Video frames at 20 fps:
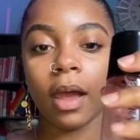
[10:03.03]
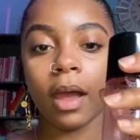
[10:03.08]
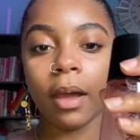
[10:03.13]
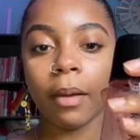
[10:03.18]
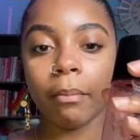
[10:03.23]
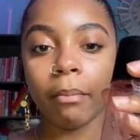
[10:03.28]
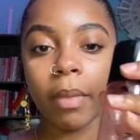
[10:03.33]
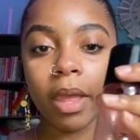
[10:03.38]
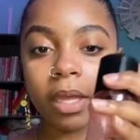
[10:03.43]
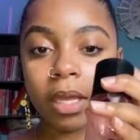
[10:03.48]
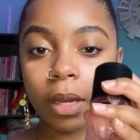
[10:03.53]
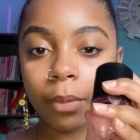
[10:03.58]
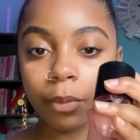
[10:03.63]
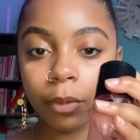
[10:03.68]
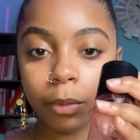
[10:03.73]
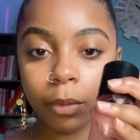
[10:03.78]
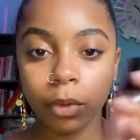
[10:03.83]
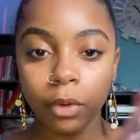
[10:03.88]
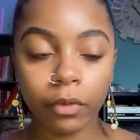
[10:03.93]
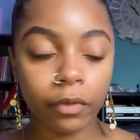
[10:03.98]
makeup
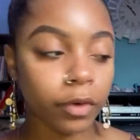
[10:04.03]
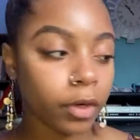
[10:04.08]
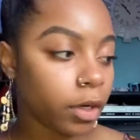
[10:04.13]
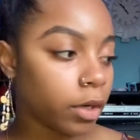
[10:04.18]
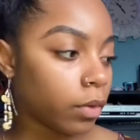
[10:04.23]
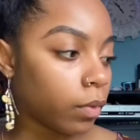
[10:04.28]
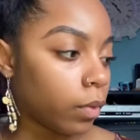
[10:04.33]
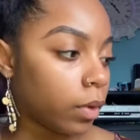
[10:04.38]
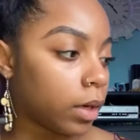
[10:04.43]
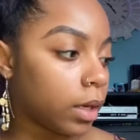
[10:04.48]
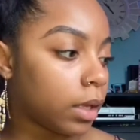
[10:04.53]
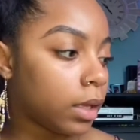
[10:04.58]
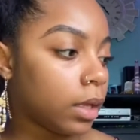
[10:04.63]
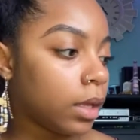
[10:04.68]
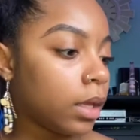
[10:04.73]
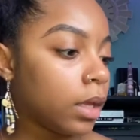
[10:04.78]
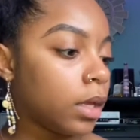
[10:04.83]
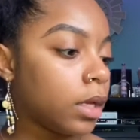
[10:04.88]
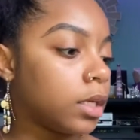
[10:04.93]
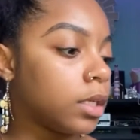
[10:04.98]
remover on it,
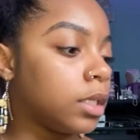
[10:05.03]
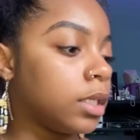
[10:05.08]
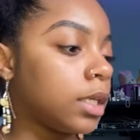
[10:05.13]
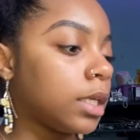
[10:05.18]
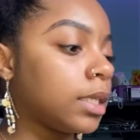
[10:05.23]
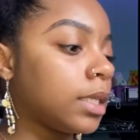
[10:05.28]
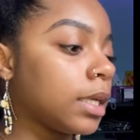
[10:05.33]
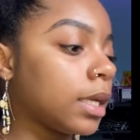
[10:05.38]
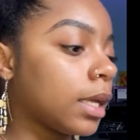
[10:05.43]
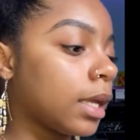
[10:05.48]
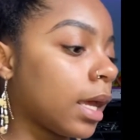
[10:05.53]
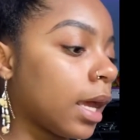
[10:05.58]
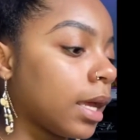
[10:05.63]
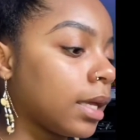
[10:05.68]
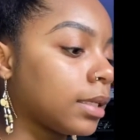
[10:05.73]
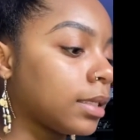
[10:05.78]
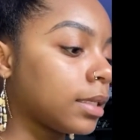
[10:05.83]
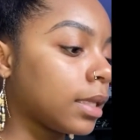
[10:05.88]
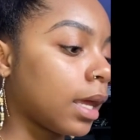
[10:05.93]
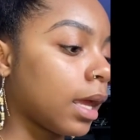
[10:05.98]
just in
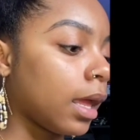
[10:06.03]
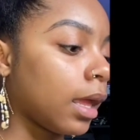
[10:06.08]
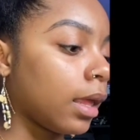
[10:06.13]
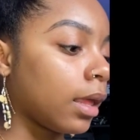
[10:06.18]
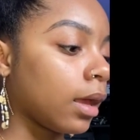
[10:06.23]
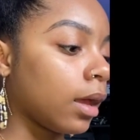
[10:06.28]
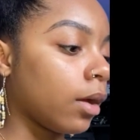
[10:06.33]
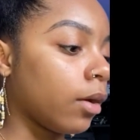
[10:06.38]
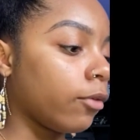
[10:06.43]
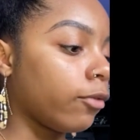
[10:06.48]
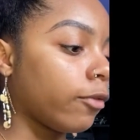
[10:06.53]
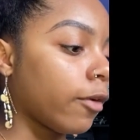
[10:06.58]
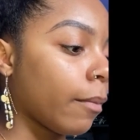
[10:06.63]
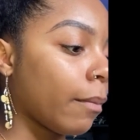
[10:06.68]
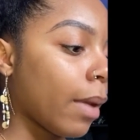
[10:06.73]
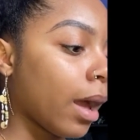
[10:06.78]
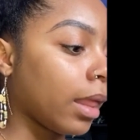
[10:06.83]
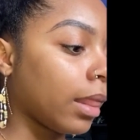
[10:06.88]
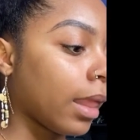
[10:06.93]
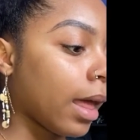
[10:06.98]
case, like, from
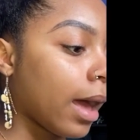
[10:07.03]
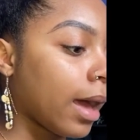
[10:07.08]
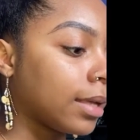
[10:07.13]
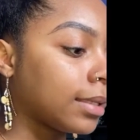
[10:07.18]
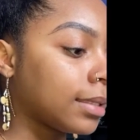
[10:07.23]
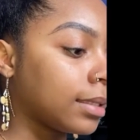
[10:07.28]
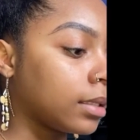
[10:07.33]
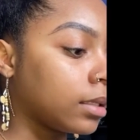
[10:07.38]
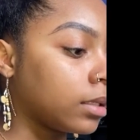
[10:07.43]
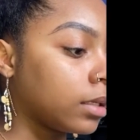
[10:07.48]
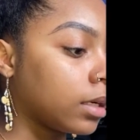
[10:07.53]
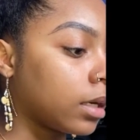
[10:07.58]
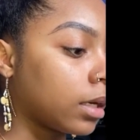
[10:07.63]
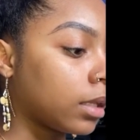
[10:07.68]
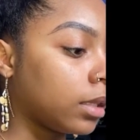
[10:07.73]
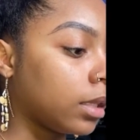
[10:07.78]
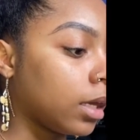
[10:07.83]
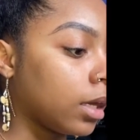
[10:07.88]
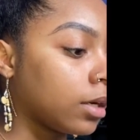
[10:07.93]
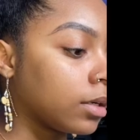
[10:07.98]
my last look,
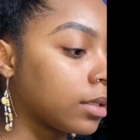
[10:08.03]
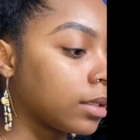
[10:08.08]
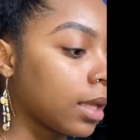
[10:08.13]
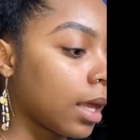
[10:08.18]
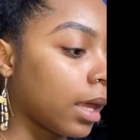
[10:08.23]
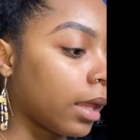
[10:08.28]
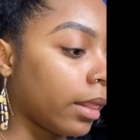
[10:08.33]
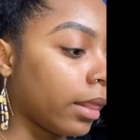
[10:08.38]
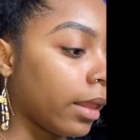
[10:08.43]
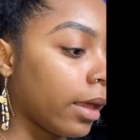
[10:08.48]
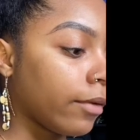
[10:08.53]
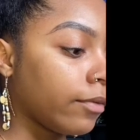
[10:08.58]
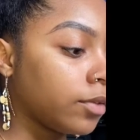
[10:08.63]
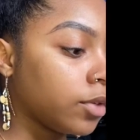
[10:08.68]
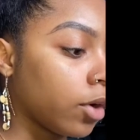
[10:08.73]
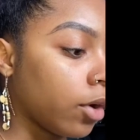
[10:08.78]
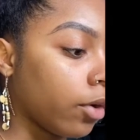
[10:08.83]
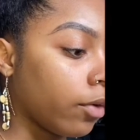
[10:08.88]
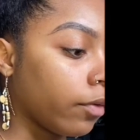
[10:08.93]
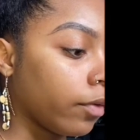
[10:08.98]
there's like
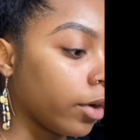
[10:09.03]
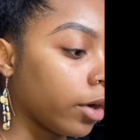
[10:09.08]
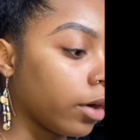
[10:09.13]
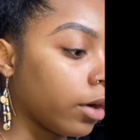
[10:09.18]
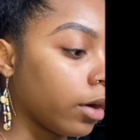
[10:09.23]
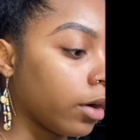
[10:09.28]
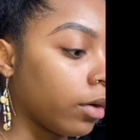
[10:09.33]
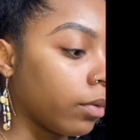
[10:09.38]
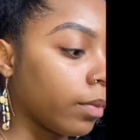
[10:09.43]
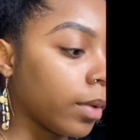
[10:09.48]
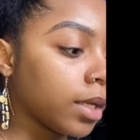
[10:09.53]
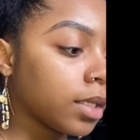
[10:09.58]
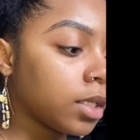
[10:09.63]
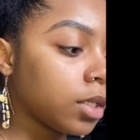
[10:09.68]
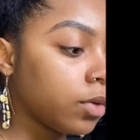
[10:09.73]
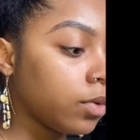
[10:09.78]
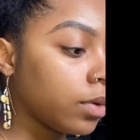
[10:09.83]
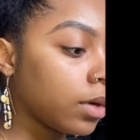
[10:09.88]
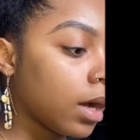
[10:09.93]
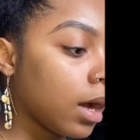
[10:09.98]
leftover
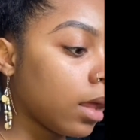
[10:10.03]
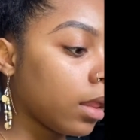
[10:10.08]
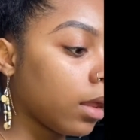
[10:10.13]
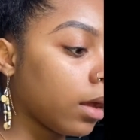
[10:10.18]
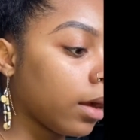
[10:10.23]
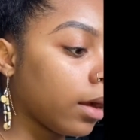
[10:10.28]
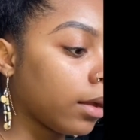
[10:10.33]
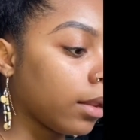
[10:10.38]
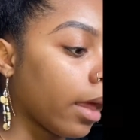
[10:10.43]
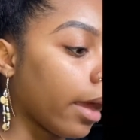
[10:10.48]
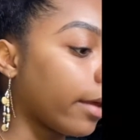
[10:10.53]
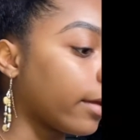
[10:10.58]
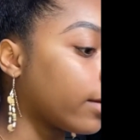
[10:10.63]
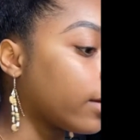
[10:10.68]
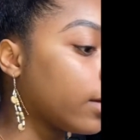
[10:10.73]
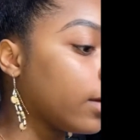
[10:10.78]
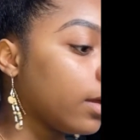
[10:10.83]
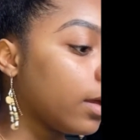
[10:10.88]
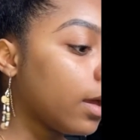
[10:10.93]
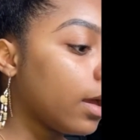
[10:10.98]
residue color. Like,
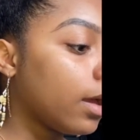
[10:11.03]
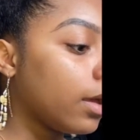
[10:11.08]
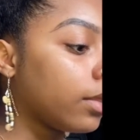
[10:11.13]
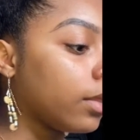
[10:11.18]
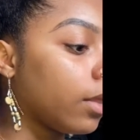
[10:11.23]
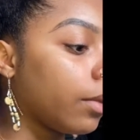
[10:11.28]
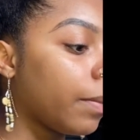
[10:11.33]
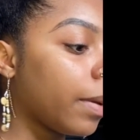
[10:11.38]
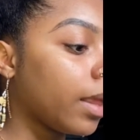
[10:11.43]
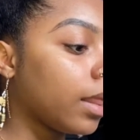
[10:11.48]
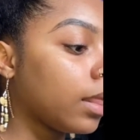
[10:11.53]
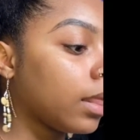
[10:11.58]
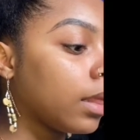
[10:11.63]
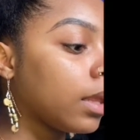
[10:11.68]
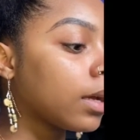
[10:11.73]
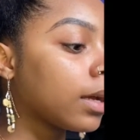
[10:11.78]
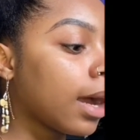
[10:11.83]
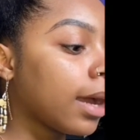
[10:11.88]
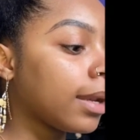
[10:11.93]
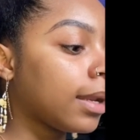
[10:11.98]
the
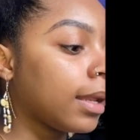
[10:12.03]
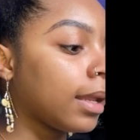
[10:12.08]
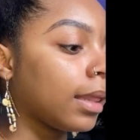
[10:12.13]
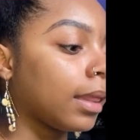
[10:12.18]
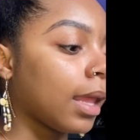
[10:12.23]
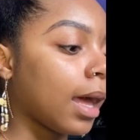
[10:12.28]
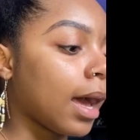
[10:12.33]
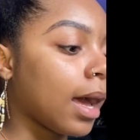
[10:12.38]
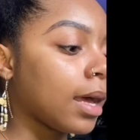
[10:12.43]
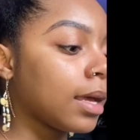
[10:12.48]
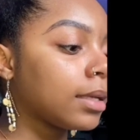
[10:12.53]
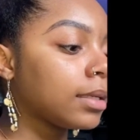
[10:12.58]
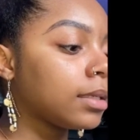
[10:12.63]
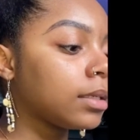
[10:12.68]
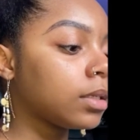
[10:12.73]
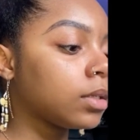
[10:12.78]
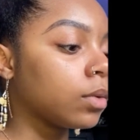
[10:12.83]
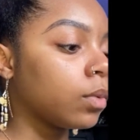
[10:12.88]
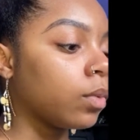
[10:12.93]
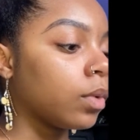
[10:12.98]
look I did
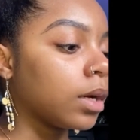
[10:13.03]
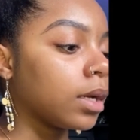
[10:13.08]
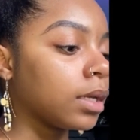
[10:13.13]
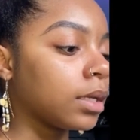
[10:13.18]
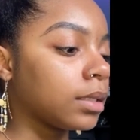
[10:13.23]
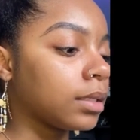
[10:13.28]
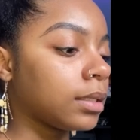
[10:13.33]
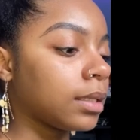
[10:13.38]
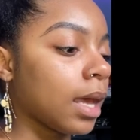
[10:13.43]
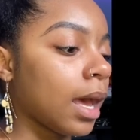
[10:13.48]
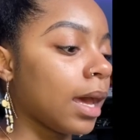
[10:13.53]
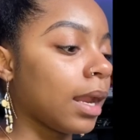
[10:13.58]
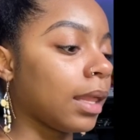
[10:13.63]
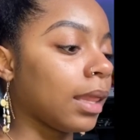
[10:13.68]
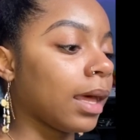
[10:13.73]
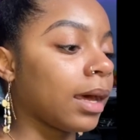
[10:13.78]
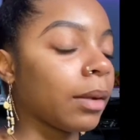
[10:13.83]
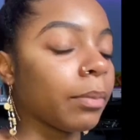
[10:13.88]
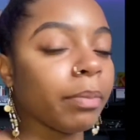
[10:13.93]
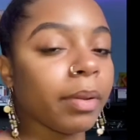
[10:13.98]
last had a
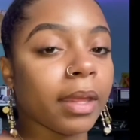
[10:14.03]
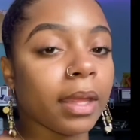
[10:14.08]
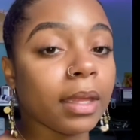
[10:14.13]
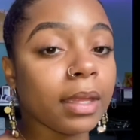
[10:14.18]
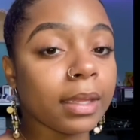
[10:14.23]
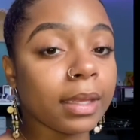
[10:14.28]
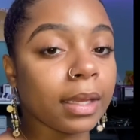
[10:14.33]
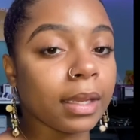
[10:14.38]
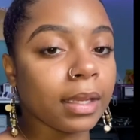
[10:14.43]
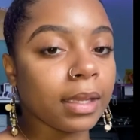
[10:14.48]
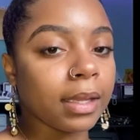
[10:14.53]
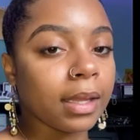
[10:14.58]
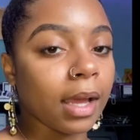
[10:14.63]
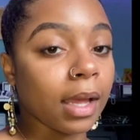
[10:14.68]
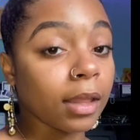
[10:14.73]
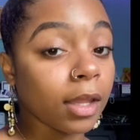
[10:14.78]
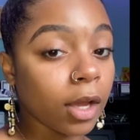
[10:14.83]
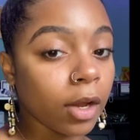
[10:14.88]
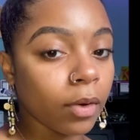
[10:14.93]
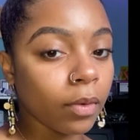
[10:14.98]
lot of pink and
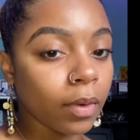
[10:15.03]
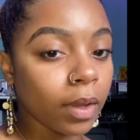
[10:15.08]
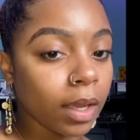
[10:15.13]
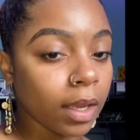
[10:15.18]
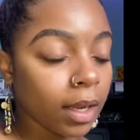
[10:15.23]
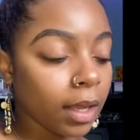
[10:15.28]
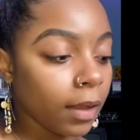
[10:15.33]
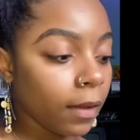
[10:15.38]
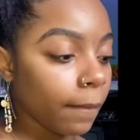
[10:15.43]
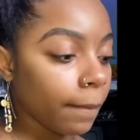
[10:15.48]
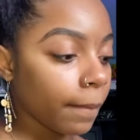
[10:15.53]
yellow in it.